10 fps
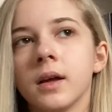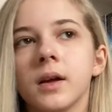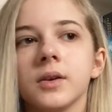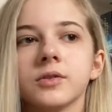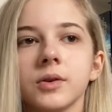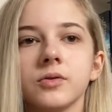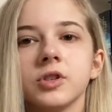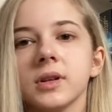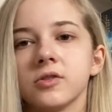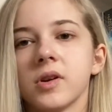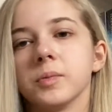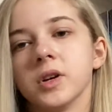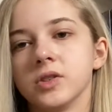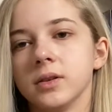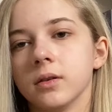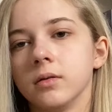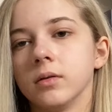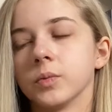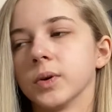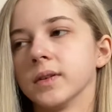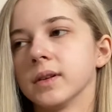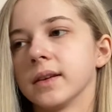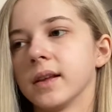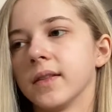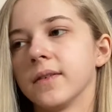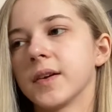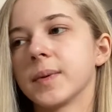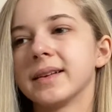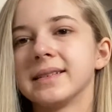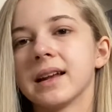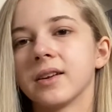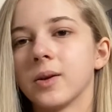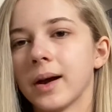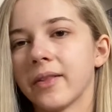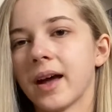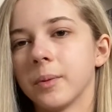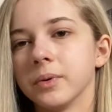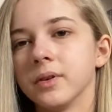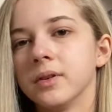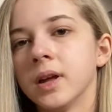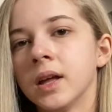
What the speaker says: So it transpires she's a long lost princess, and the fairy's basically telling you how that happened,